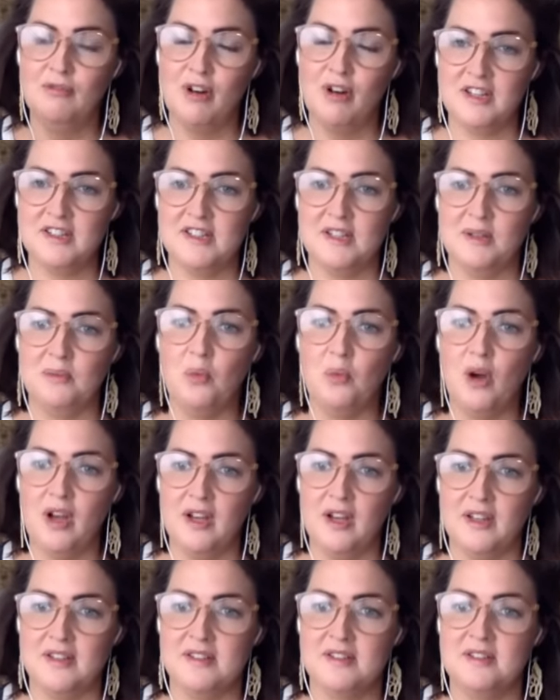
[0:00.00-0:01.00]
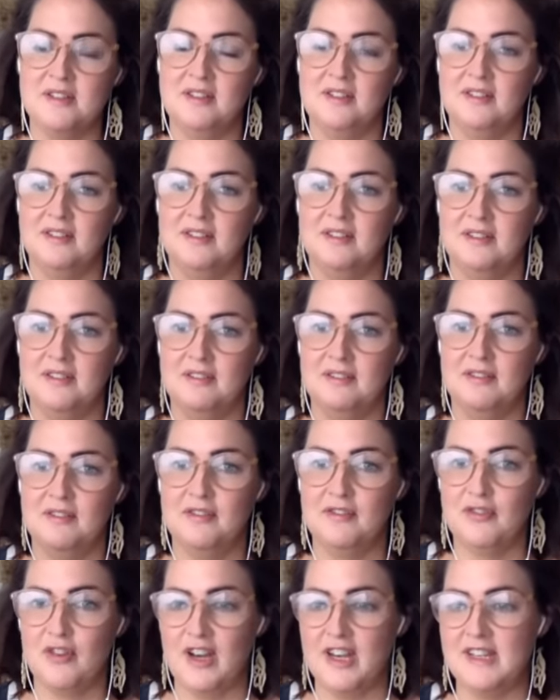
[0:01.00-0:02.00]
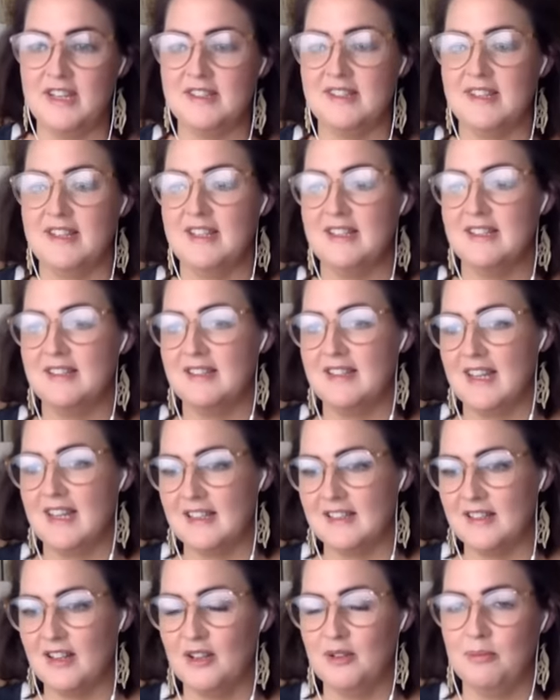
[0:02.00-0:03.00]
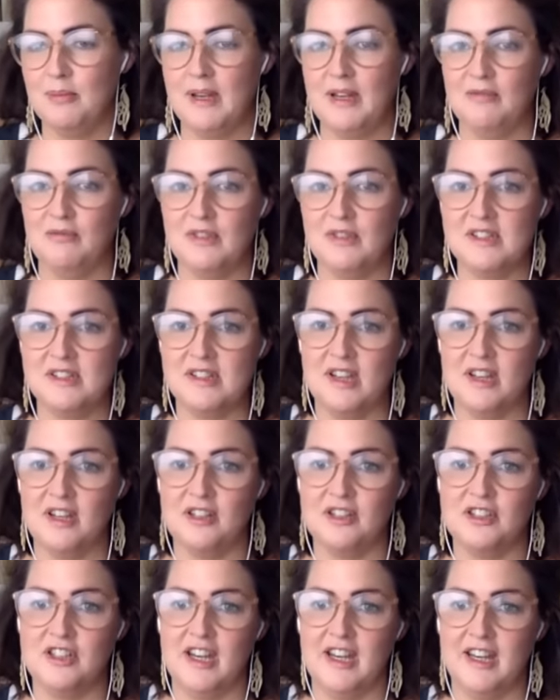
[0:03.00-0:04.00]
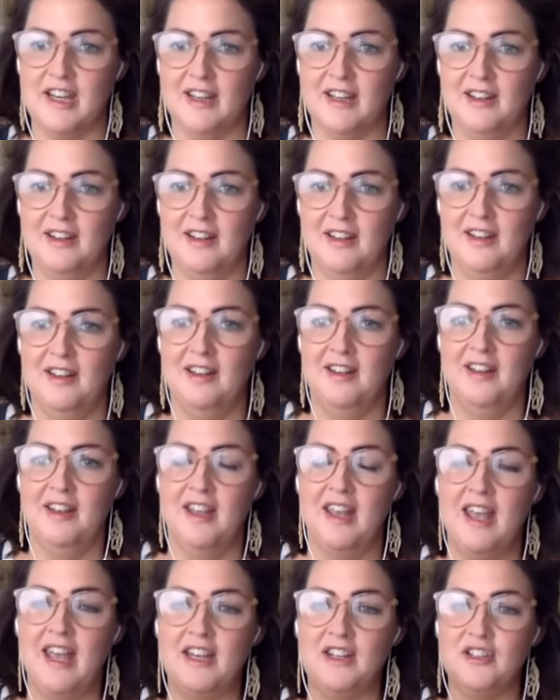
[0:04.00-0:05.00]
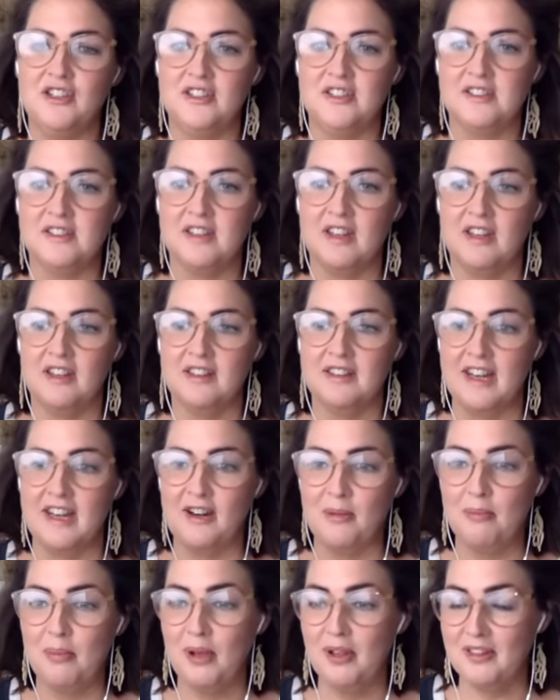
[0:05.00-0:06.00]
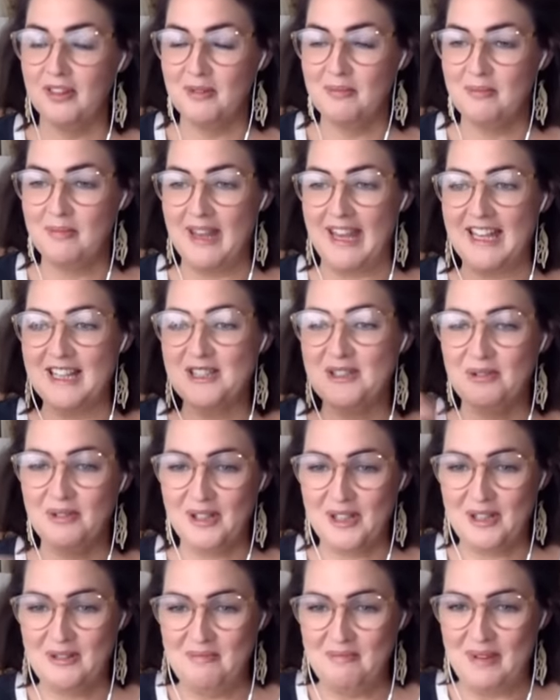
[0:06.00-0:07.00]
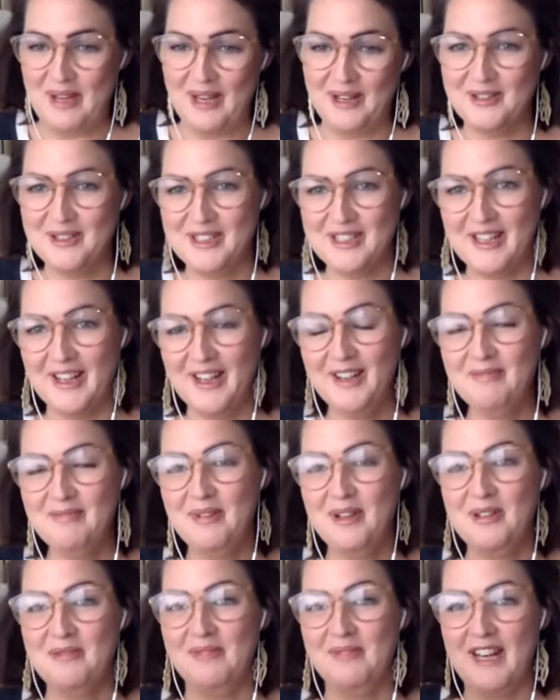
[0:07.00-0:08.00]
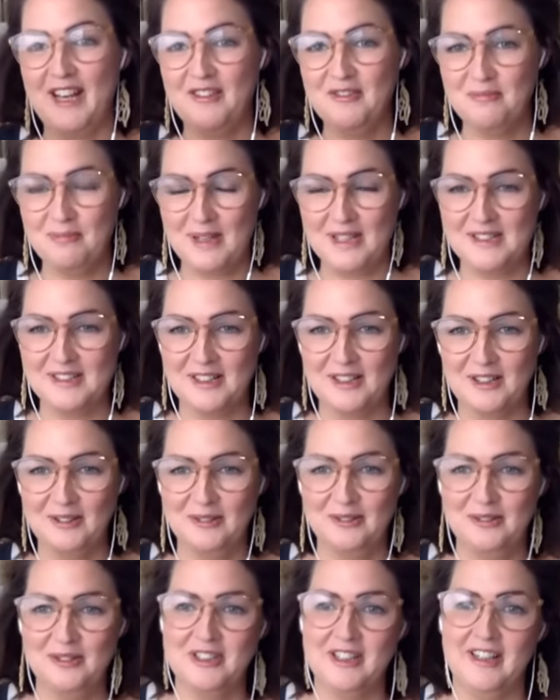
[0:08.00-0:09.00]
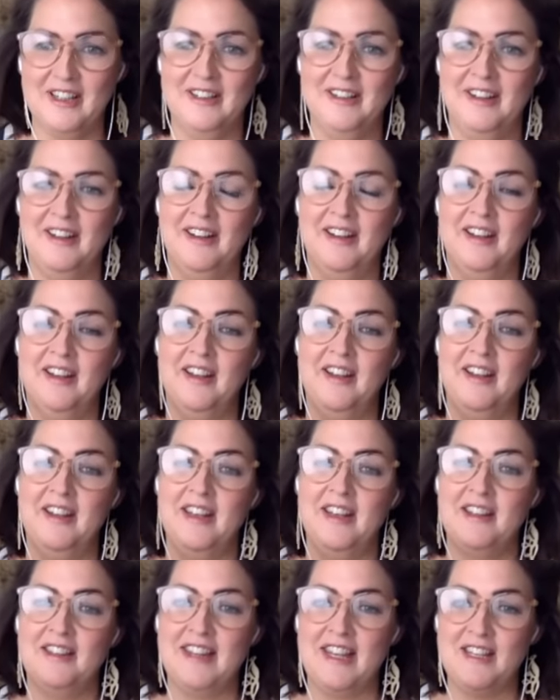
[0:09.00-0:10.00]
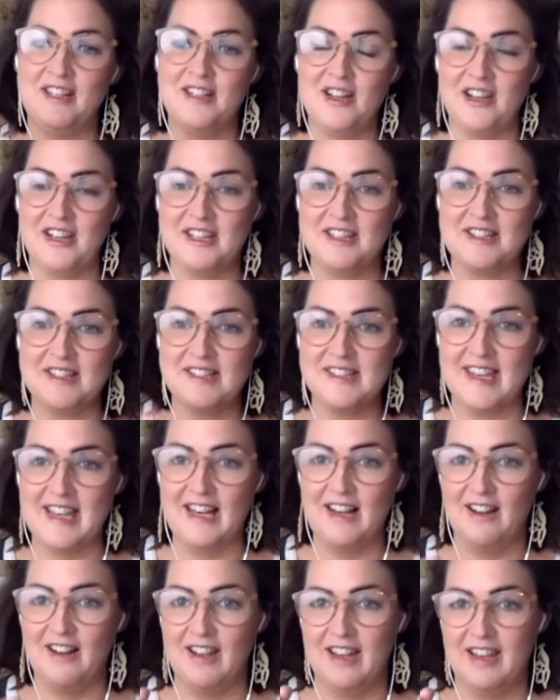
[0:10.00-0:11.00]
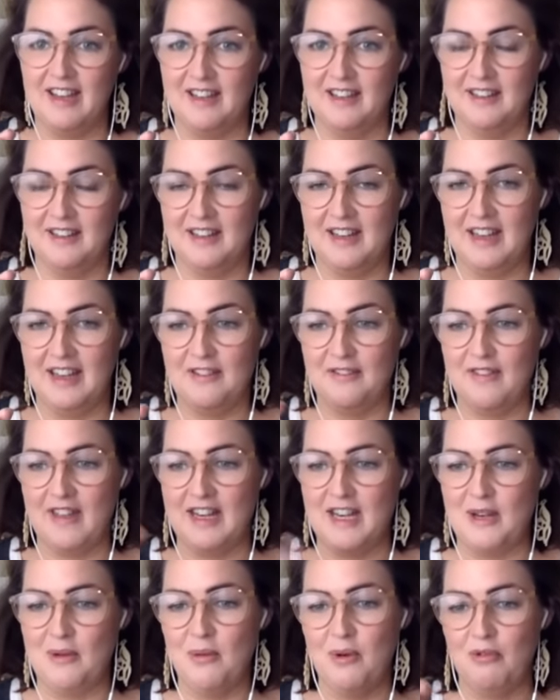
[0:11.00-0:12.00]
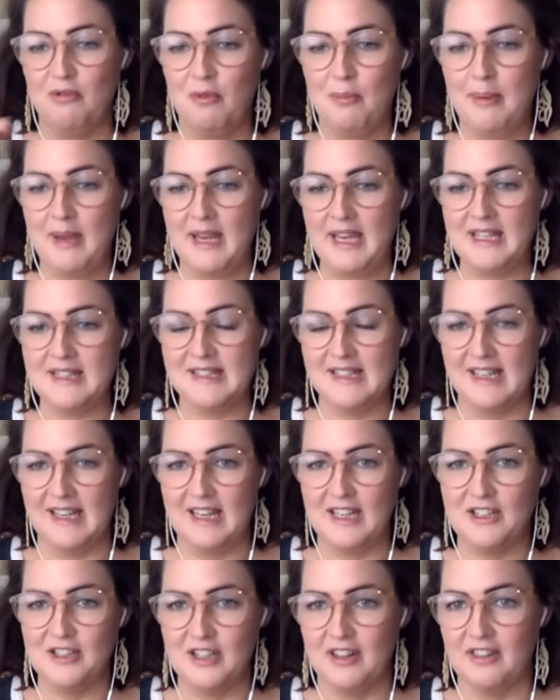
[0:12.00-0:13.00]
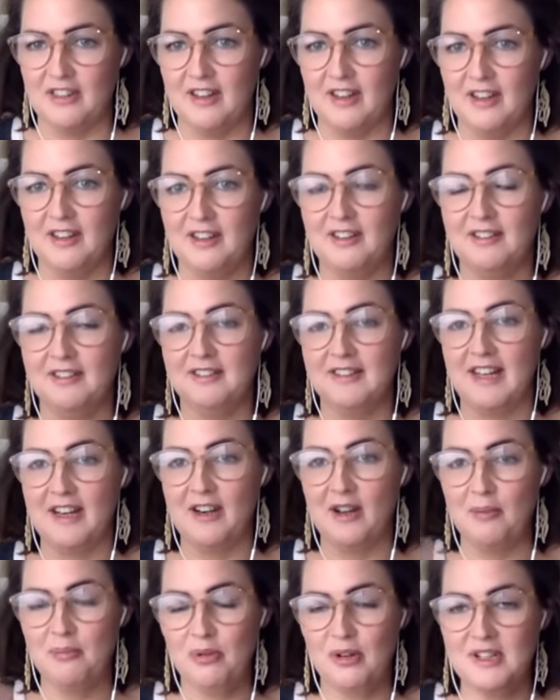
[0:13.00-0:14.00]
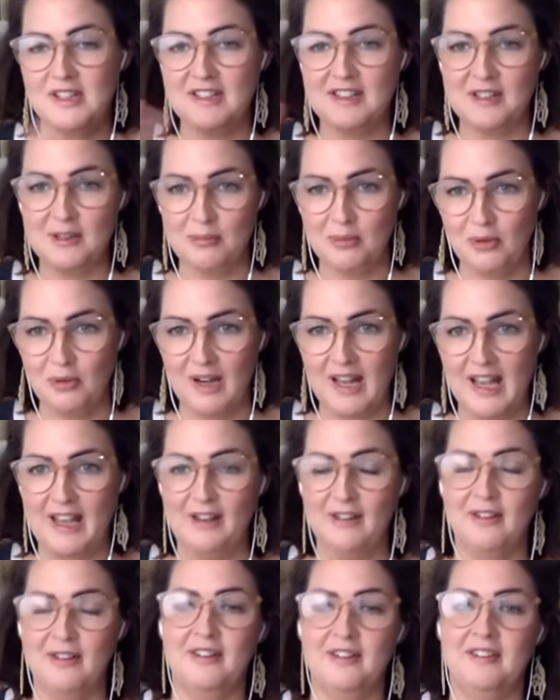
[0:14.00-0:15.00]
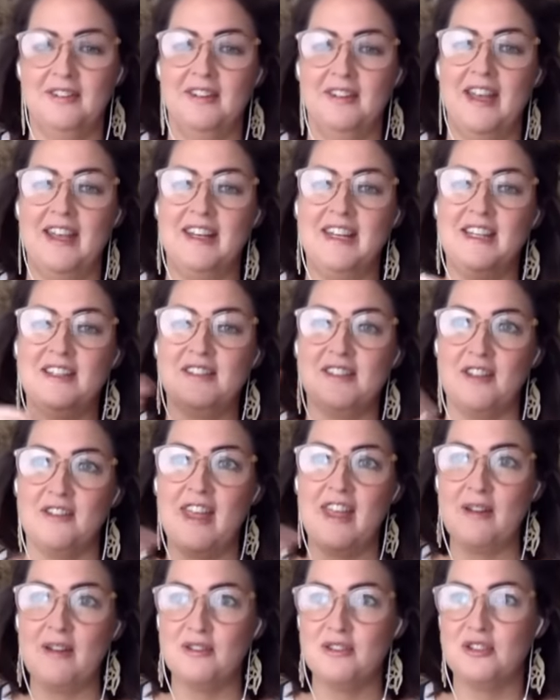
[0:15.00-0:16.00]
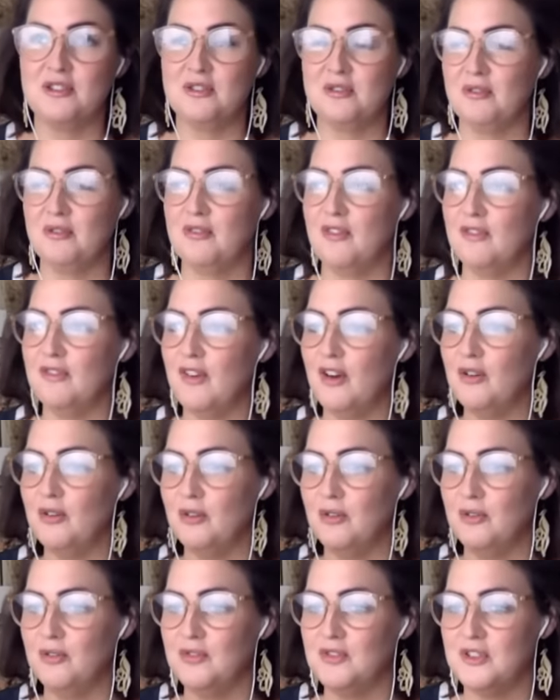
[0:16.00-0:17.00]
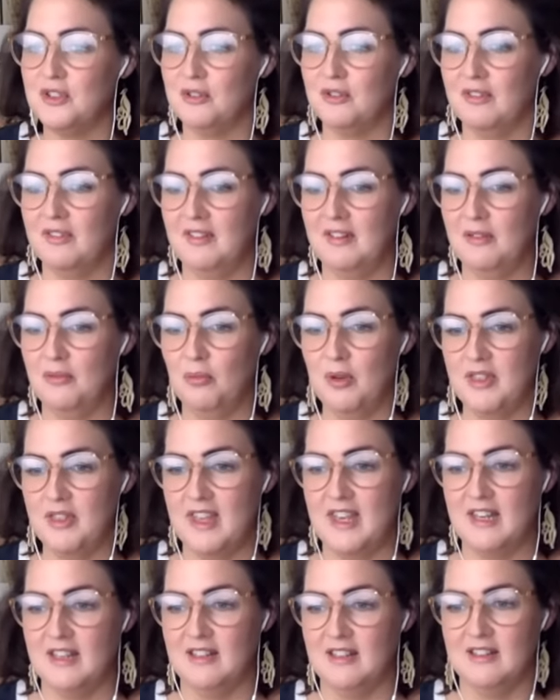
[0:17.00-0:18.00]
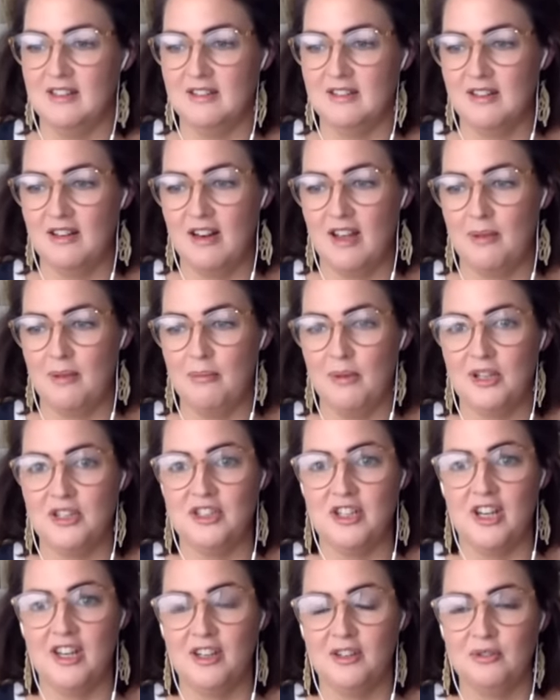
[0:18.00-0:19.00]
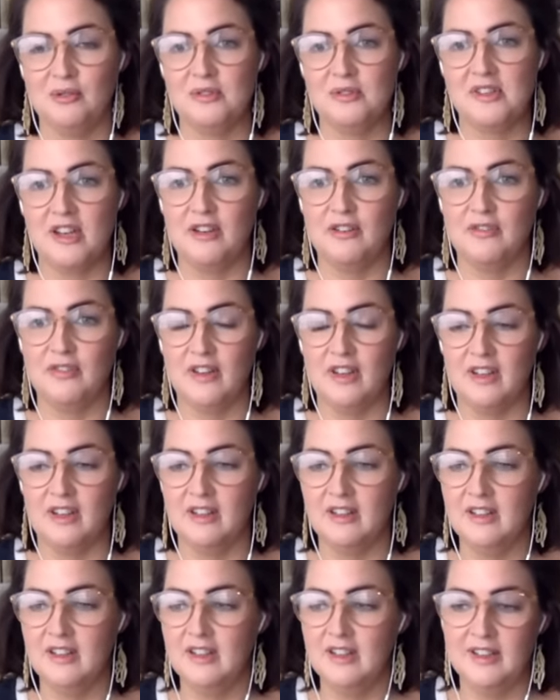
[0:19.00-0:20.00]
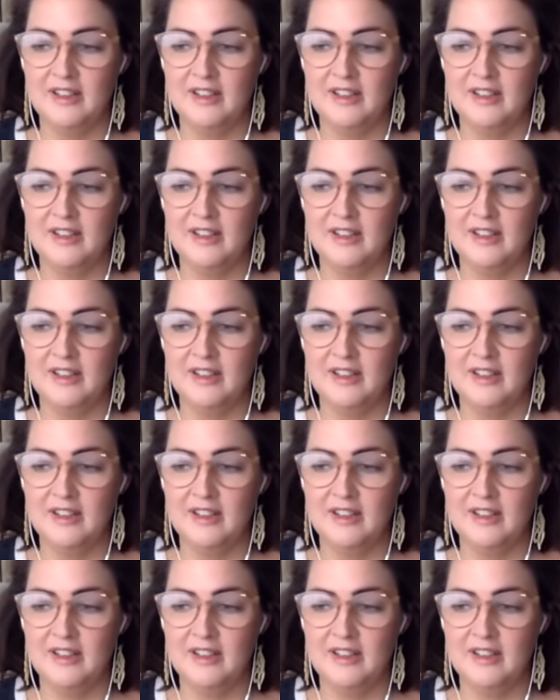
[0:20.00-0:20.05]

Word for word: writing words, phrases, things that I've been researching, and just then I put them into a computer, put them in alphabetical order. Then I could see like if any were repeating each other. Then I printed them all out, and it so that would sort of evolved within like my journals over